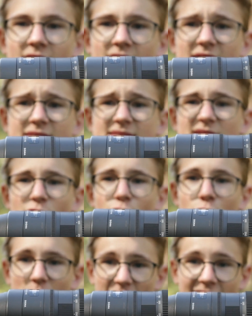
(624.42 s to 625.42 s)
is
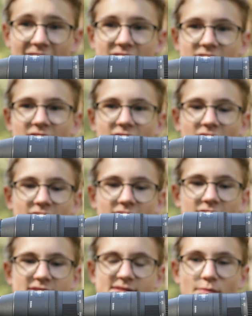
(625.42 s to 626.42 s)
really
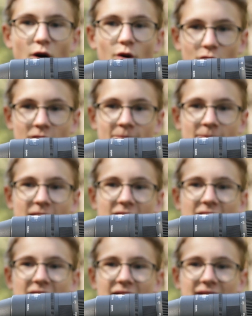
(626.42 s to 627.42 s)
small.
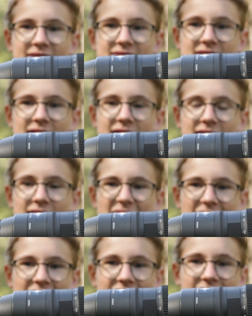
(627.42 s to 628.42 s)
And
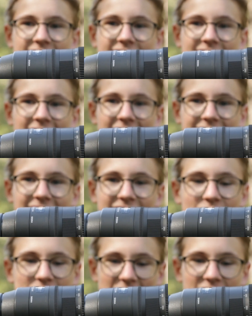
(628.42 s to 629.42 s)
I
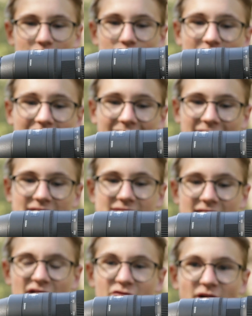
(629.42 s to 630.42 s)
cannot really
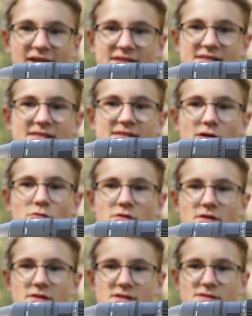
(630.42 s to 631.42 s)
understand why this is so
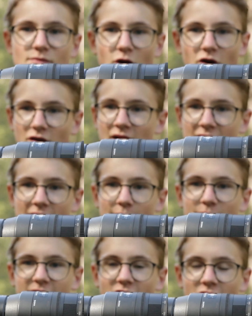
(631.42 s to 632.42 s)
small,
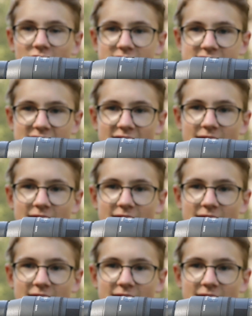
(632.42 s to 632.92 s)
because